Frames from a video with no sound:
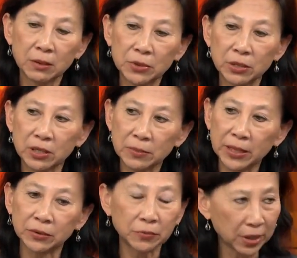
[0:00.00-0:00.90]

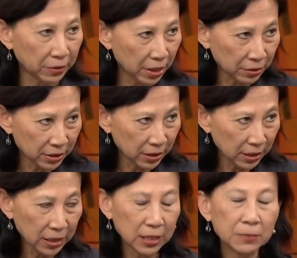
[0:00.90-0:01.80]
railroad.
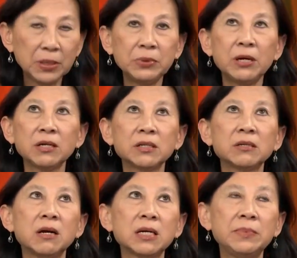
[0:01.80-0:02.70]
But we also
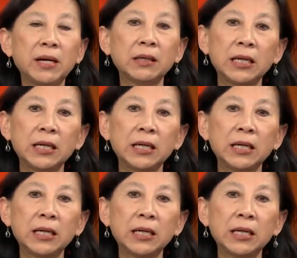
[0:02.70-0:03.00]
talk about